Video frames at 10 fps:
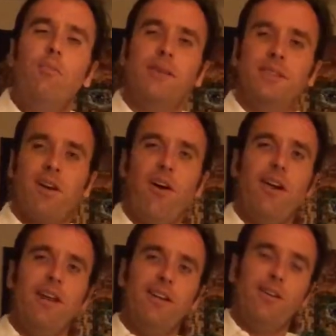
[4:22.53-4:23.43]
It's
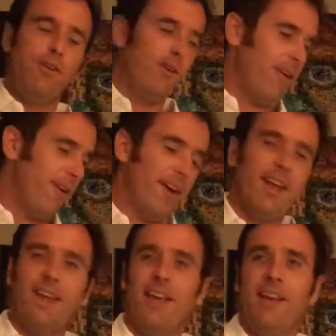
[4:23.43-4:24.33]
gone out of tune
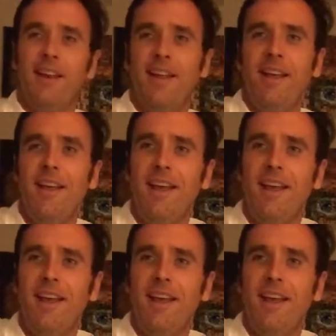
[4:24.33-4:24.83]
already again.